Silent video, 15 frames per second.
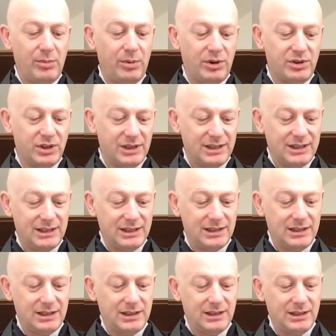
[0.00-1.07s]
But
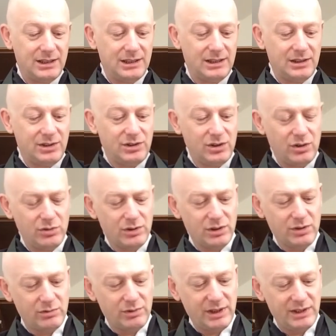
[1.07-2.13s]

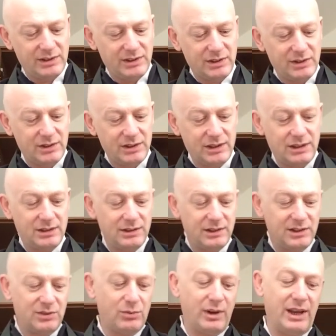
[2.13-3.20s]
Dogen reads it in
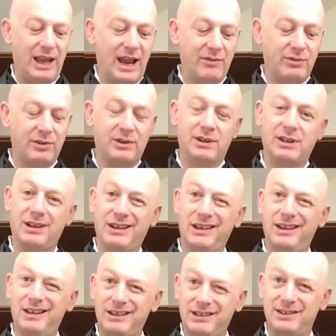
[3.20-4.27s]
this way: everything
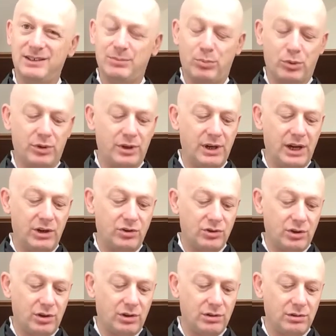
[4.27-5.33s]
is Buddha
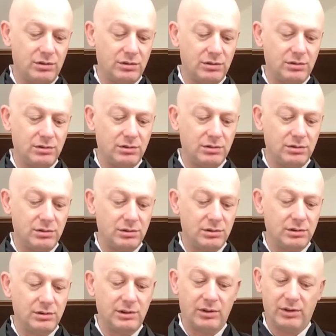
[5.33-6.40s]
nature.
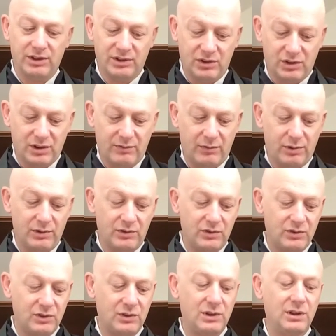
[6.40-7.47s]
There is a
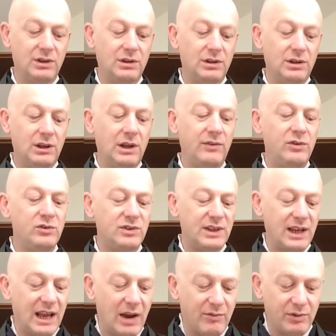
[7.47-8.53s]
difference. If you
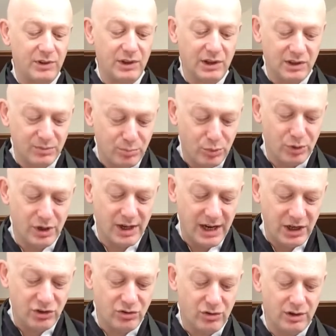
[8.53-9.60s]
say everything has Buddha
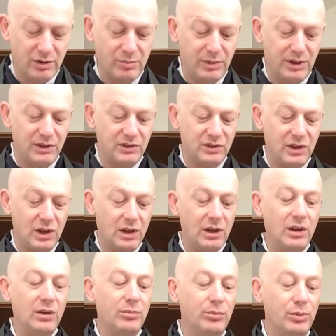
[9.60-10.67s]
nature, it means
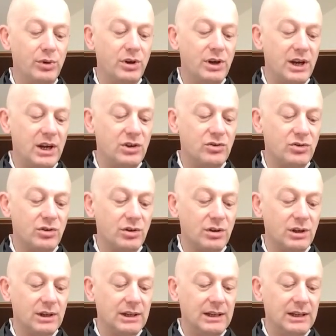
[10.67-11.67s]
Buddha nature